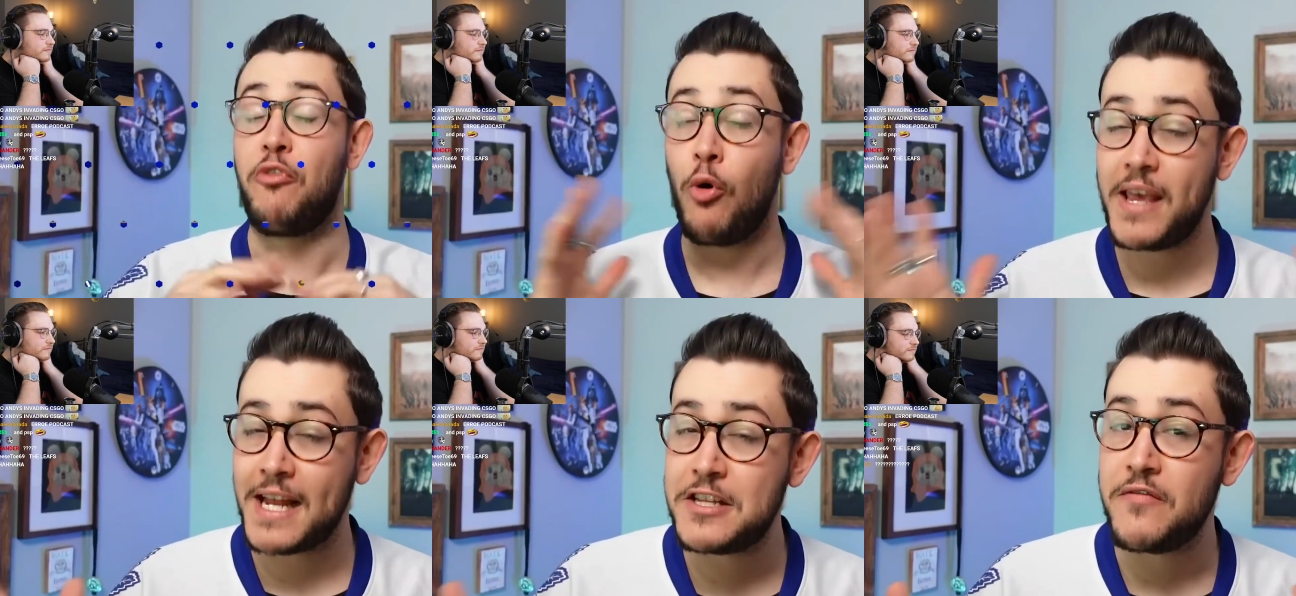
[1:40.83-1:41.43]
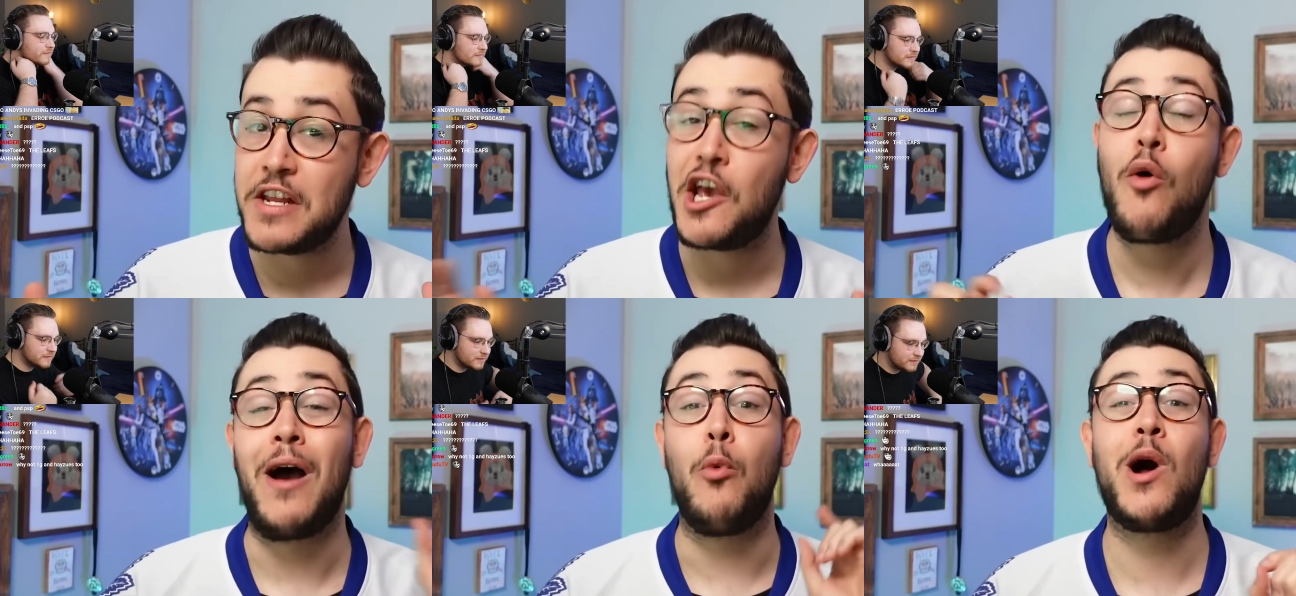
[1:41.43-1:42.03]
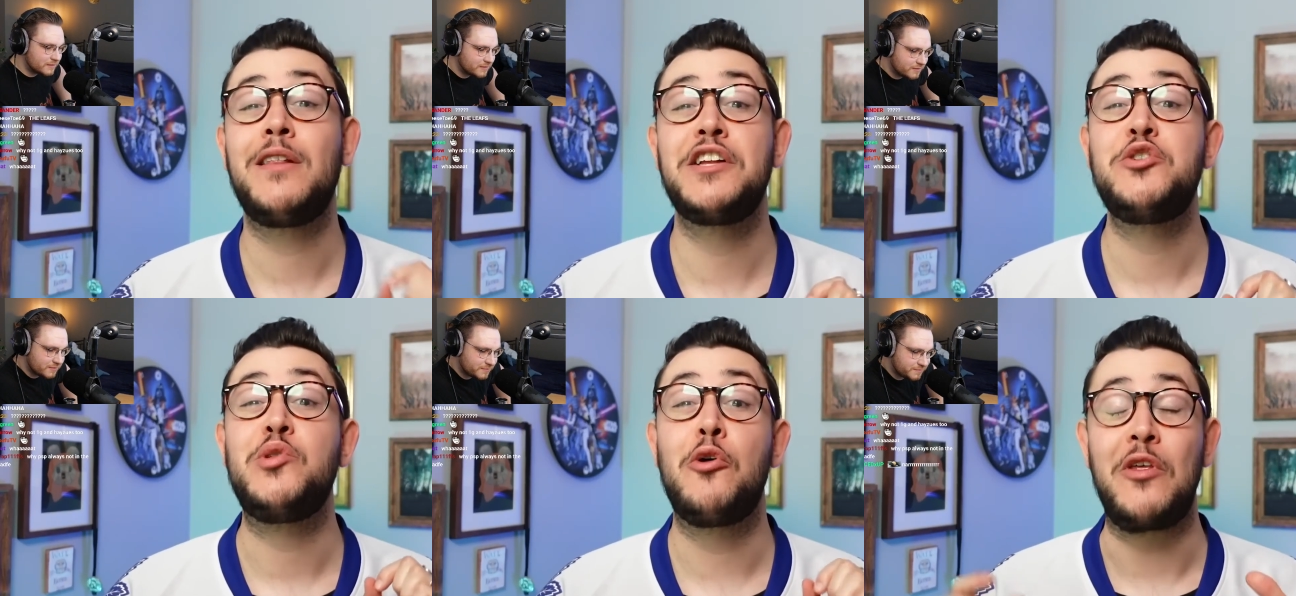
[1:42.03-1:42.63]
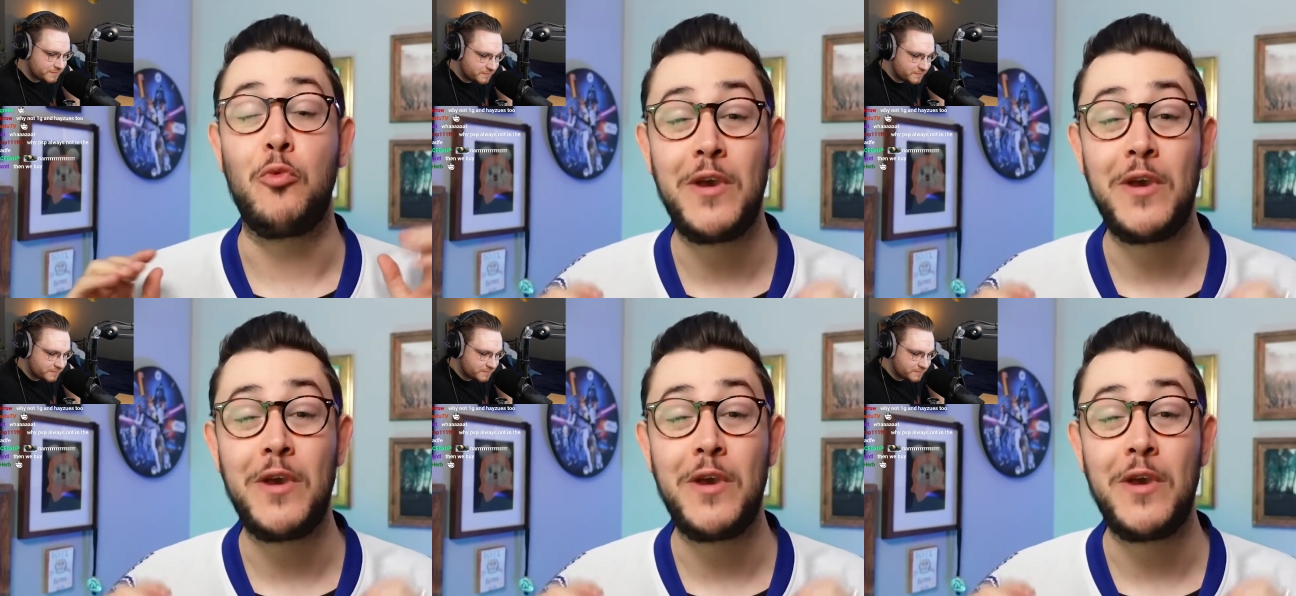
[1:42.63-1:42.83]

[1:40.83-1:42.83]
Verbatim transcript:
Speaker 1: Before we get into the video, I want to let you know that